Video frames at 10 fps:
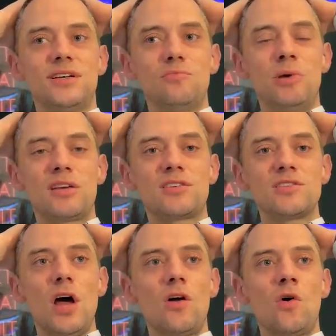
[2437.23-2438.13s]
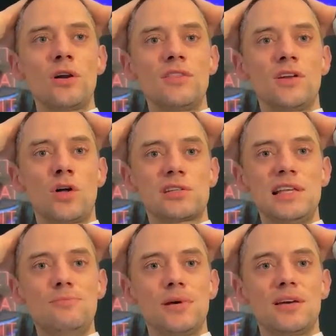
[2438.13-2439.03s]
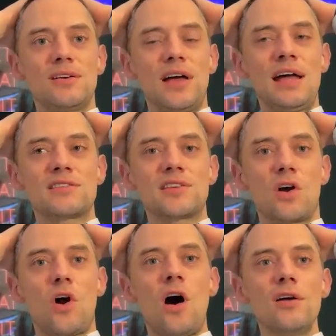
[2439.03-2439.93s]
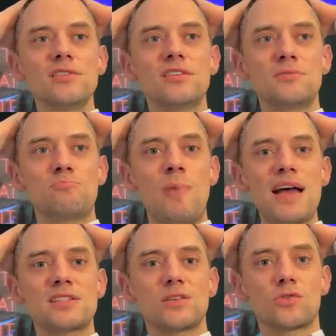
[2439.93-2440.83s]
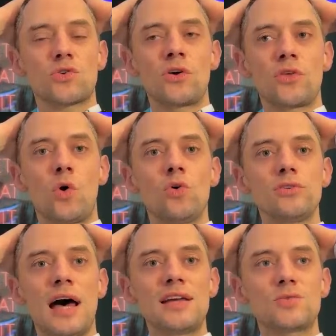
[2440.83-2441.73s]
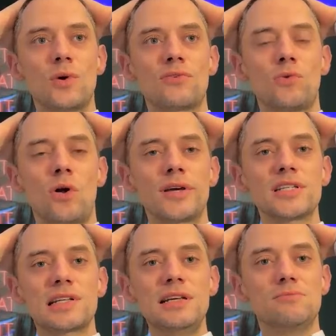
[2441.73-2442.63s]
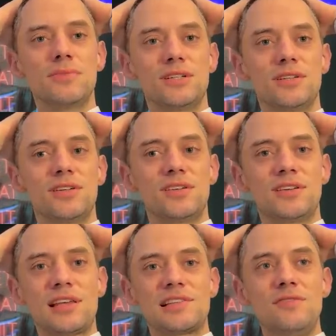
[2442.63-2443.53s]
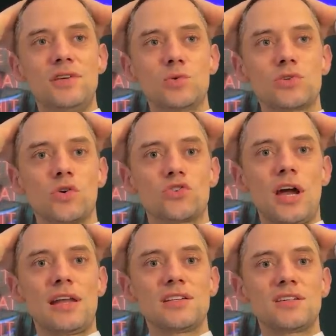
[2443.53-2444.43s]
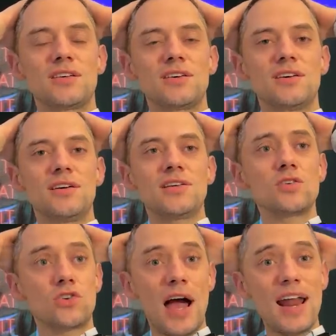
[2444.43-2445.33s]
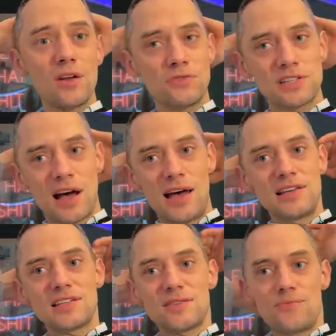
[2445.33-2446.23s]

Because it's not only the not sleeping, it's the constant battle throughout the whole night with falling asleep that's leaving you so drained. So try it out for size.